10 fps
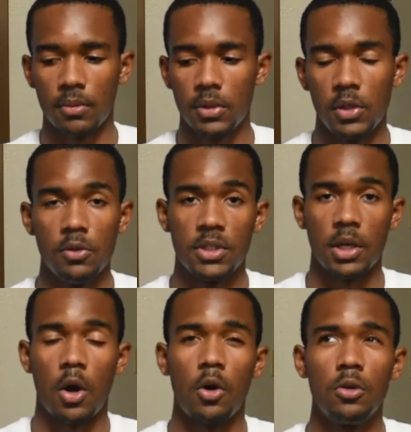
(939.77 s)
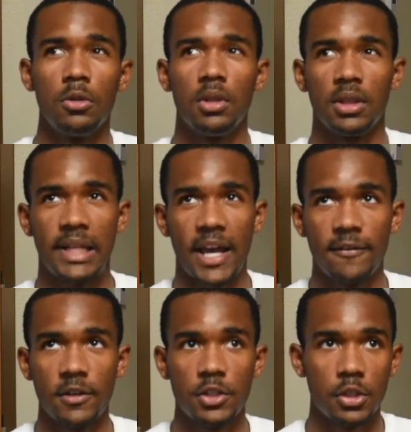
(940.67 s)
using whole
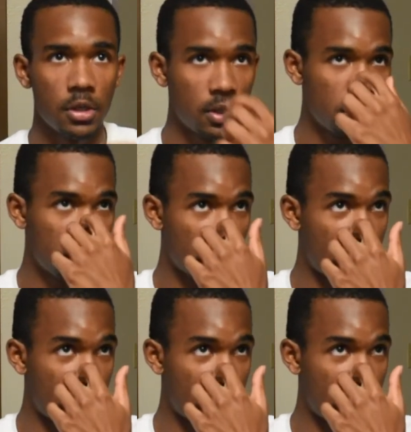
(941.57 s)
life insurance.